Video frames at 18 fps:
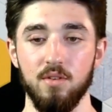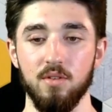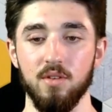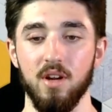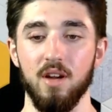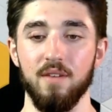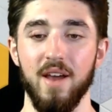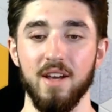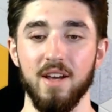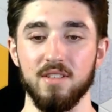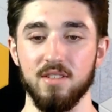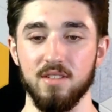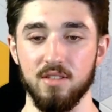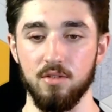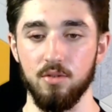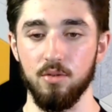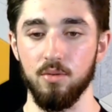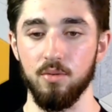do not have
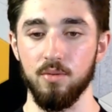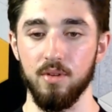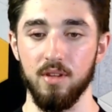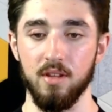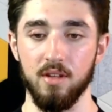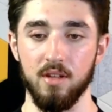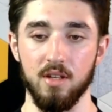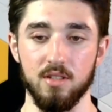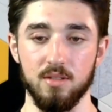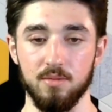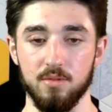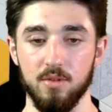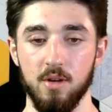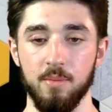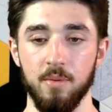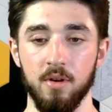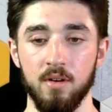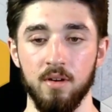access to the custom
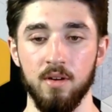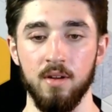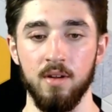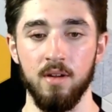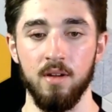scraper.